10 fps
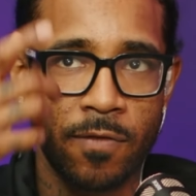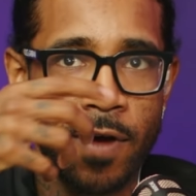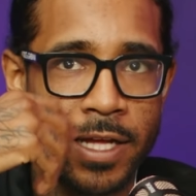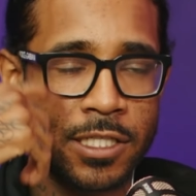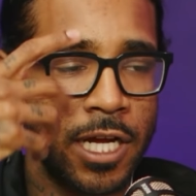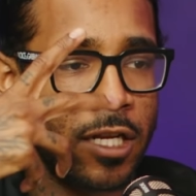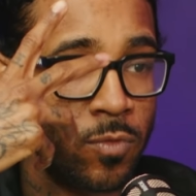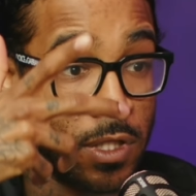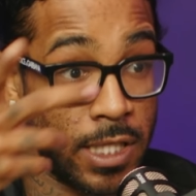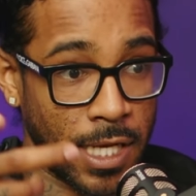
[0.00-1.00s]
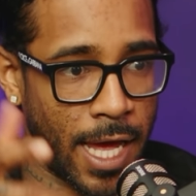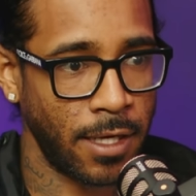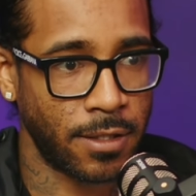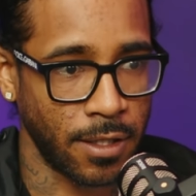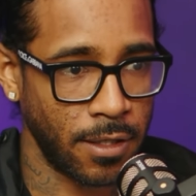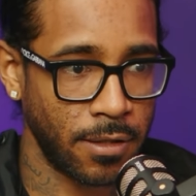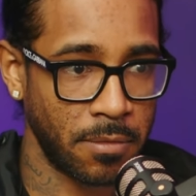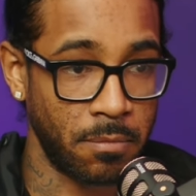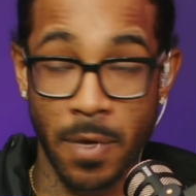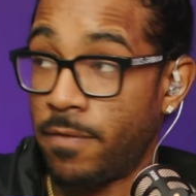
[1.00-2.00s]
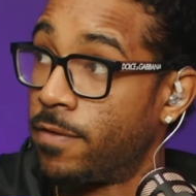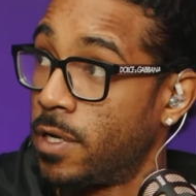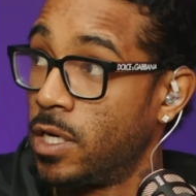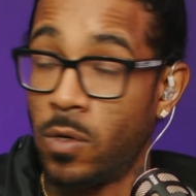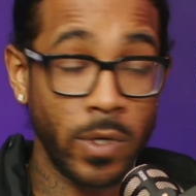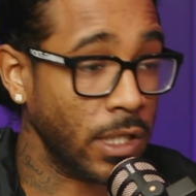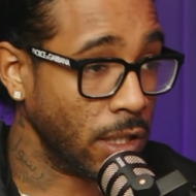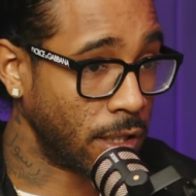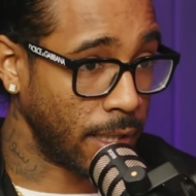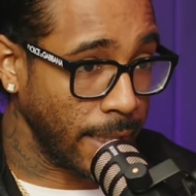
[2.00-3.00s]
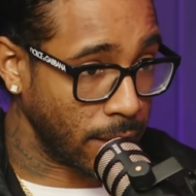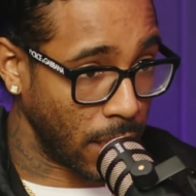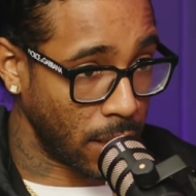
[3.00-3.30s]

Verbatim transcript: I genuinely liked it, my mm-hmm. video wouldn't look like that.